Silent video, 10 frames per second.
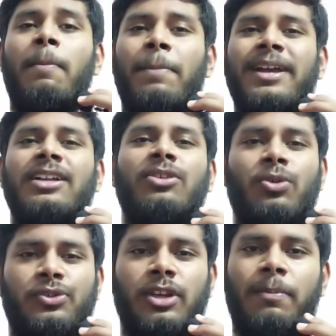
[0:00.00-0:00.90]
bigger the
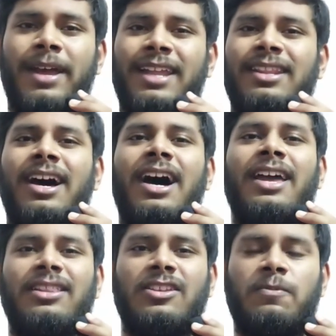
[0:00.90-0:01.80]
hosting plan, the
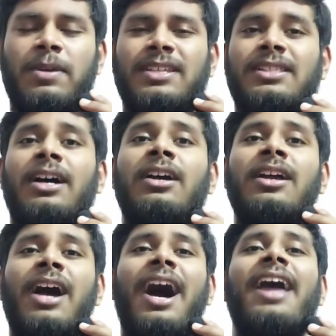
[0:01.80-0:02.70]
higher the space, the
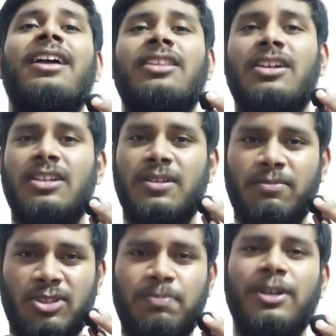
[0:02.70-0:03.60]
higher the
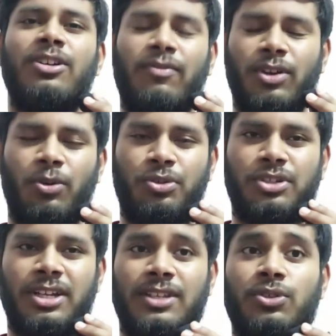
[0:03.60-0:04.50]
speed of the hosting is.